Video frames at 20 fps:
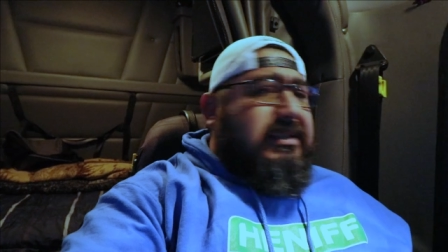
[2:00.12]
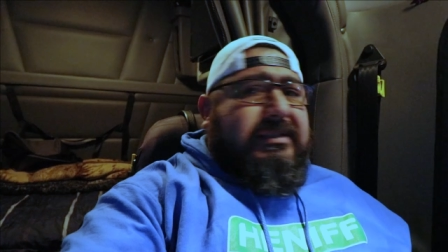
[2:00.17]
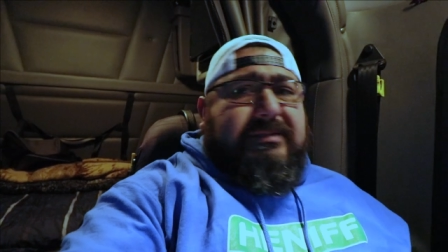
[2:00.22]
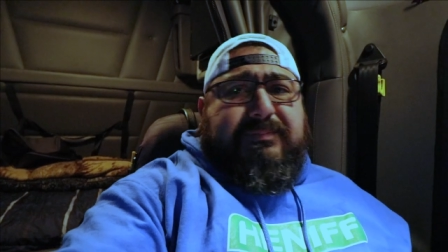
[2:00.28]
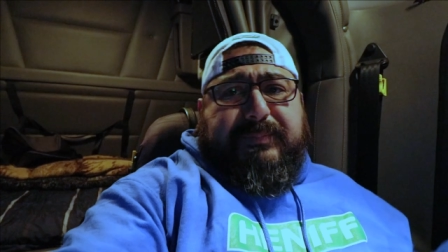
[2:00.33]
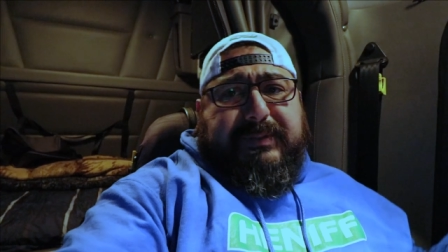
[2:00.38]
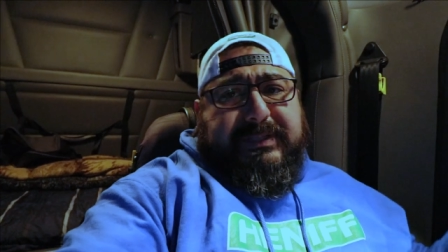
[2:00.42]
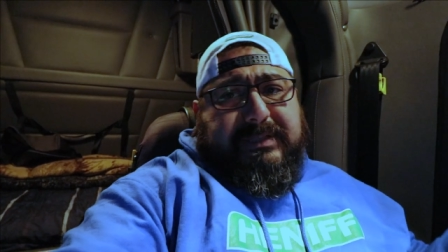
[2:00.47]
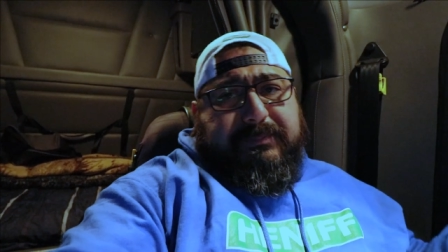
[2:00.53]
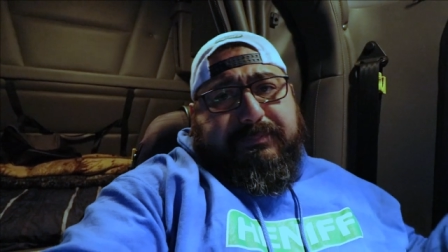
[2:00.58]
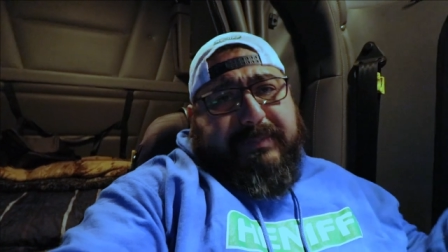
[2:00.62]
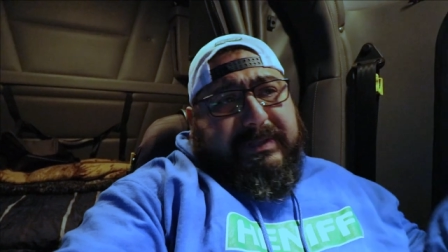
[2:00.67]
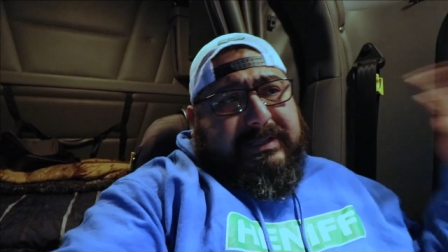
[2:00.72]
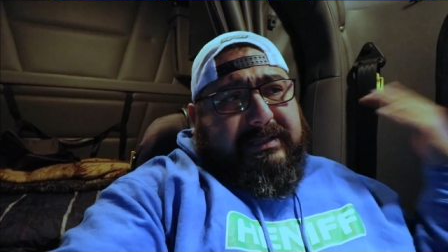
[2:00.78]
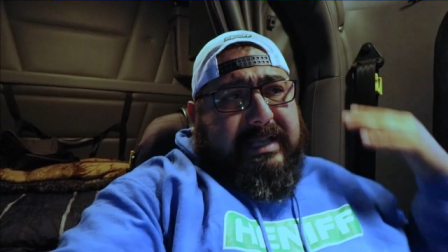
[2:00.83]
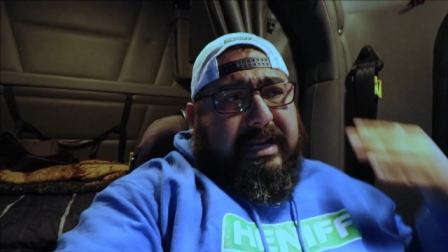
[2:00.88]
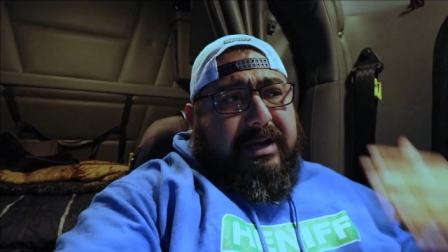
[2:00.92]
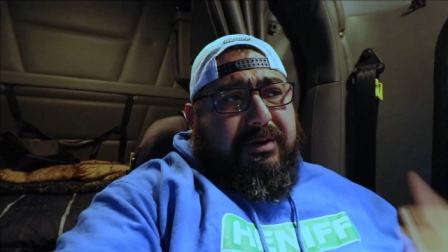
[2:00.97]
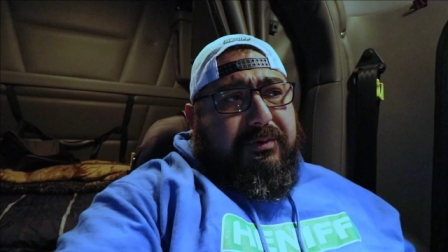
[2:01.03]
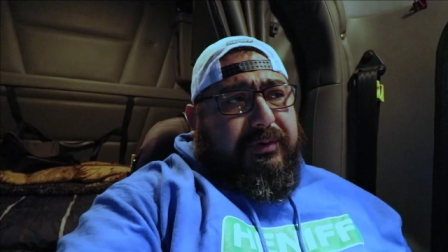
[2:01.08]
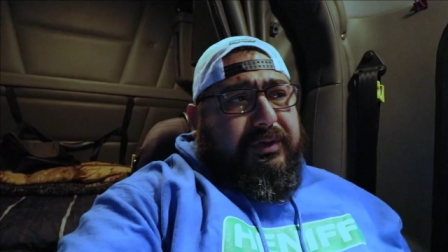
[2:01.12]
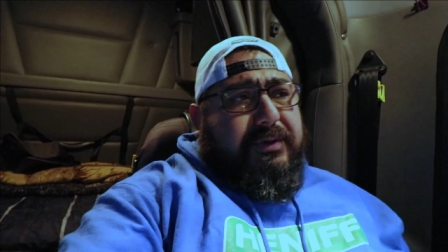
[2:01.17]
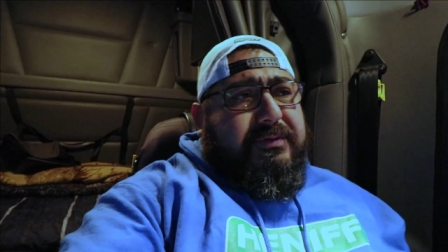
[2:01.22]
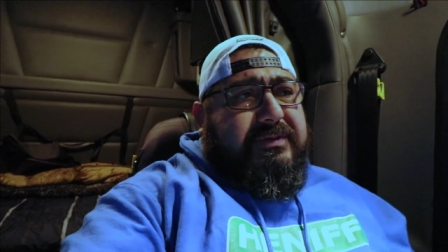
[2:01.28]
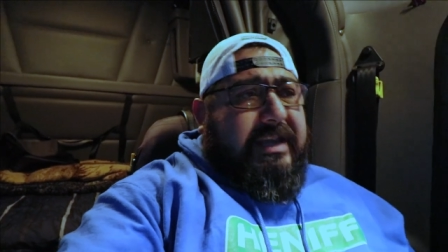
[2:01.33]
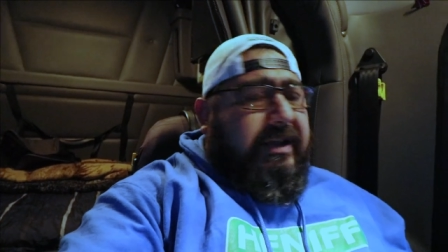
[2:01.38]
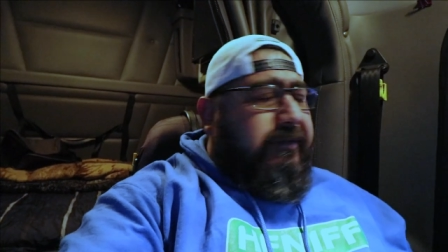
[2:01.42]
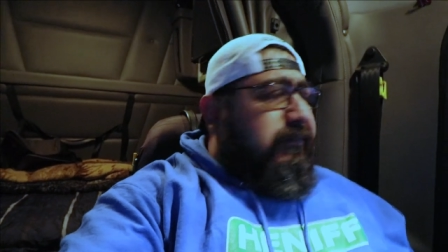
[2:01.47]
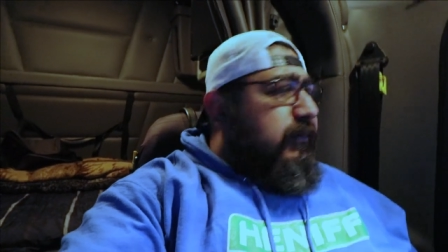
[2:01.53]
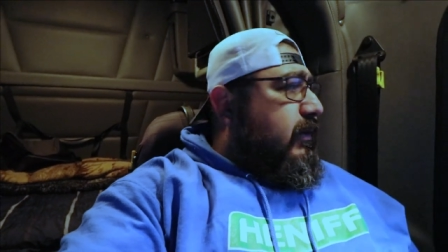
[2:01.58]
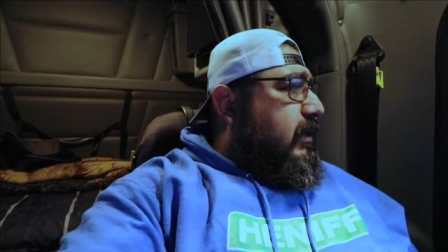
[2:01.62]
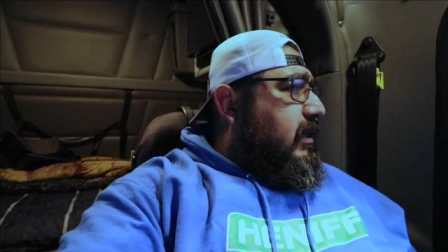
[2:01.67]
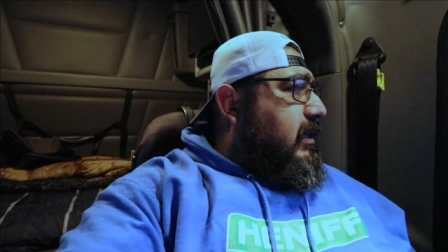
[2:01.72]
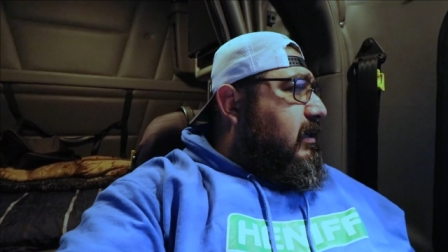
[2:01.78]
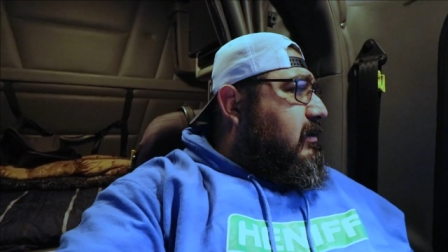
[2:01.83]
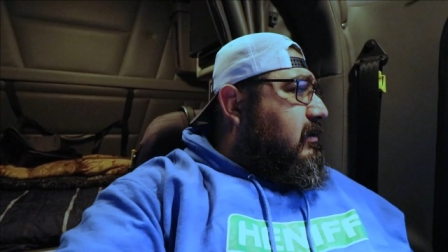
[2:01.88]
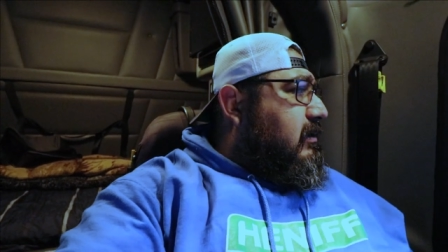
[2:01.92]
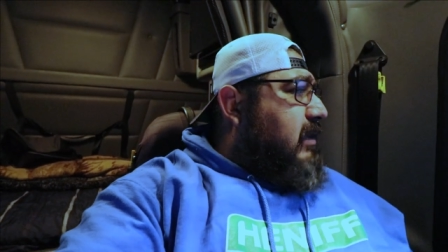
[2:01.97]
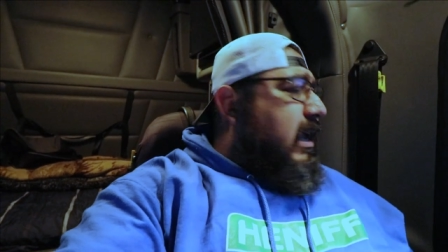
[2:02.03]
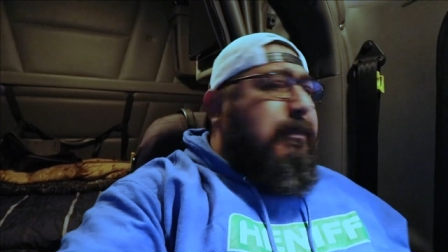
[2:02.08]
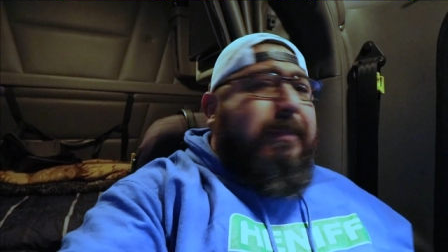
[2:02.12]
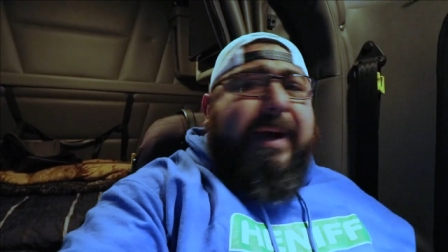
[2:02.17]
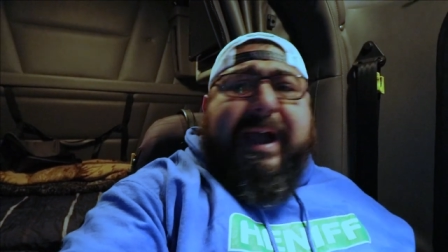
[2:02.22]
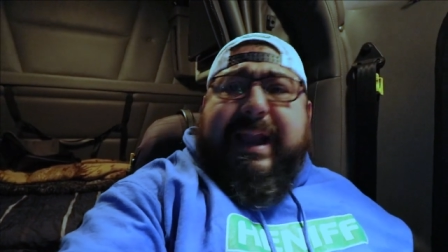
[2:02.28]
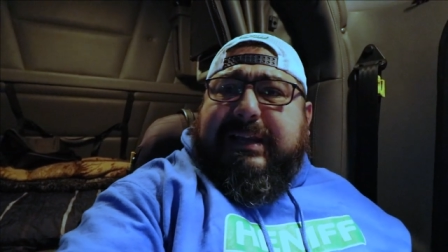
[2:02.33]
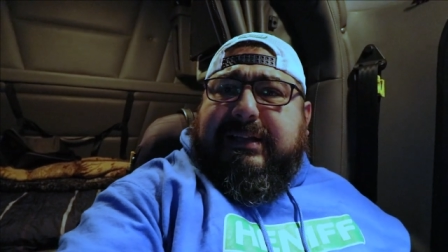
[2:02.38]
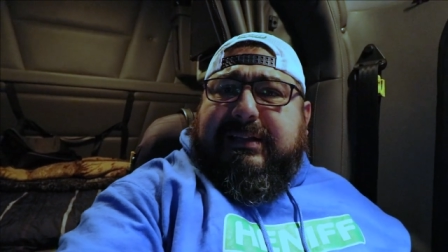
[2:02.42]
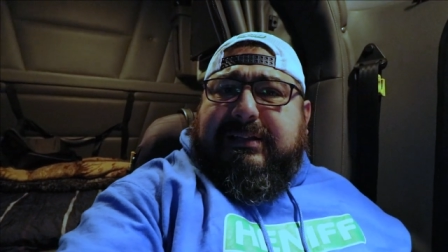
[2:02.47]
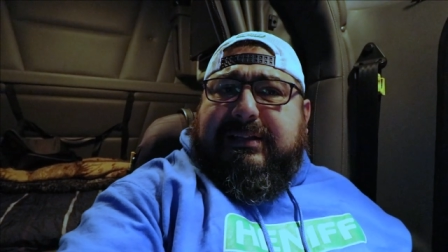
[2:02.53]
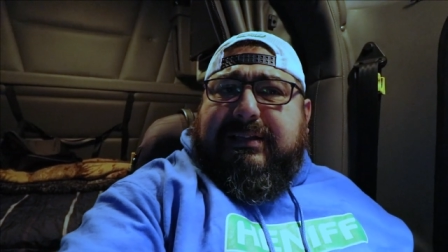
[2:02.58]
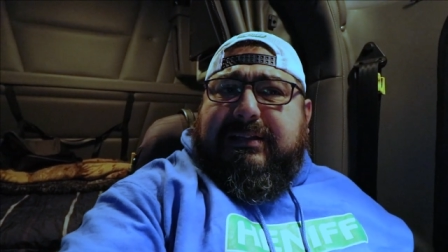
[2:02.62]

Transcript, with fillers: is but but they don't use that for this they might